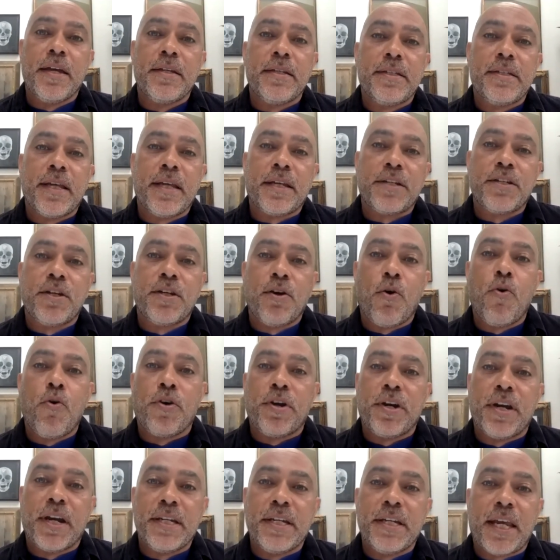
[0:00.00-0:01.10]
sector
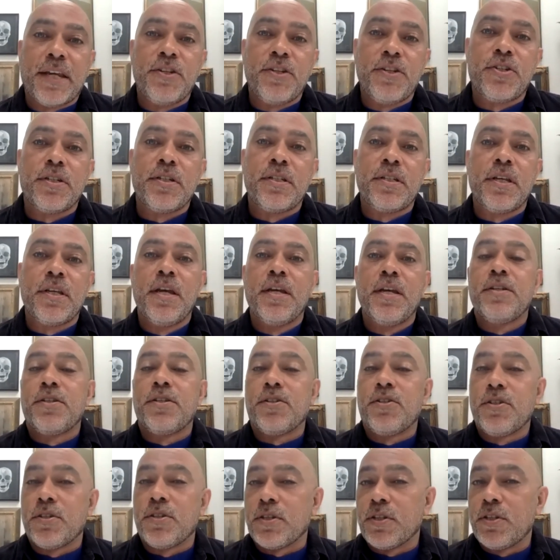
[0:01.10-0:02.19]
organisations,
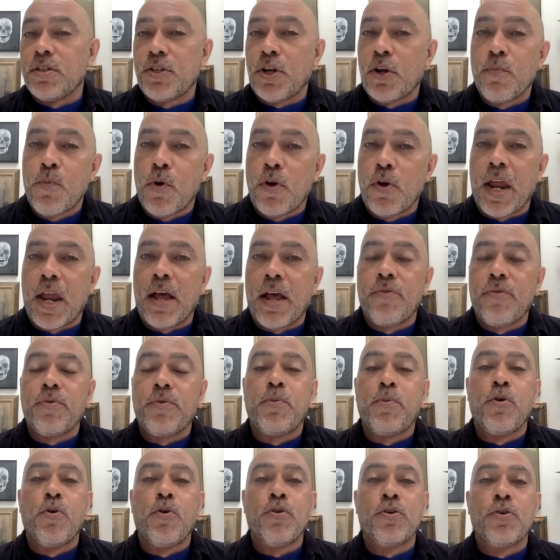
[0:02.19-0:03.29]
such as the Stonewall Health
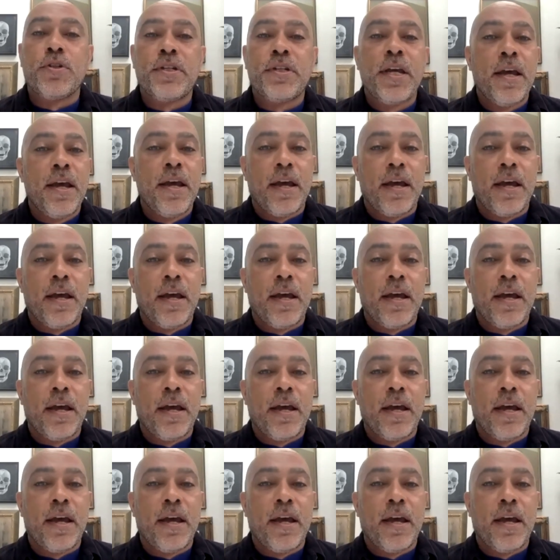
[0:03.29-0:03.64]
Report,